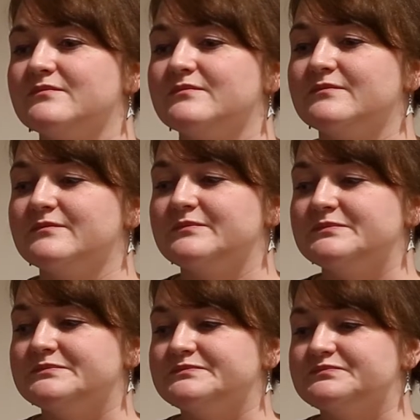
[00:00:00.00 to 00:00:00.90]

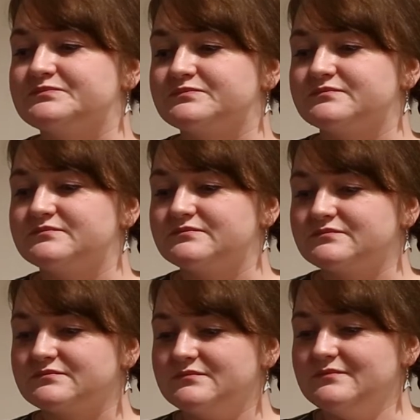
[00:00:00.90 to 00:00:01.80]

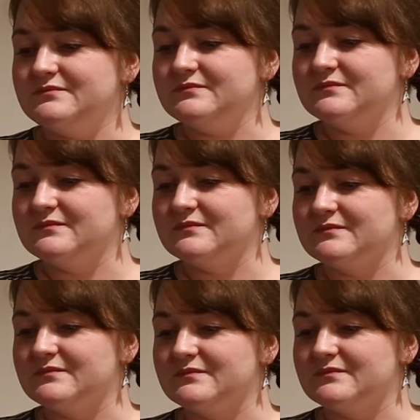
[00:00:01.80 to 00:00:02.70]

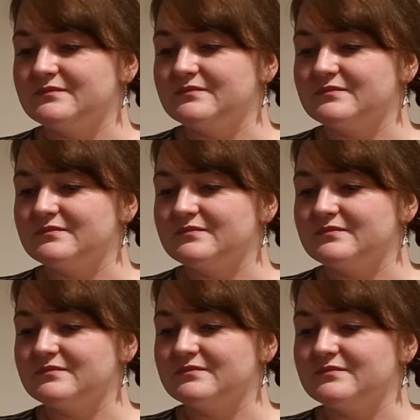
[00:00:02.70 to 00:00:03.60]

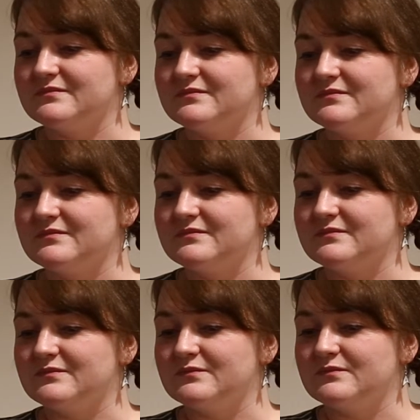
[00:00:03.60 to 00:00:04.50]

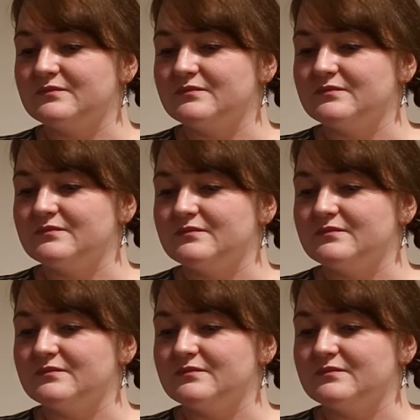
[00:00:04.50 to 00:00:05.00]
(not speaking)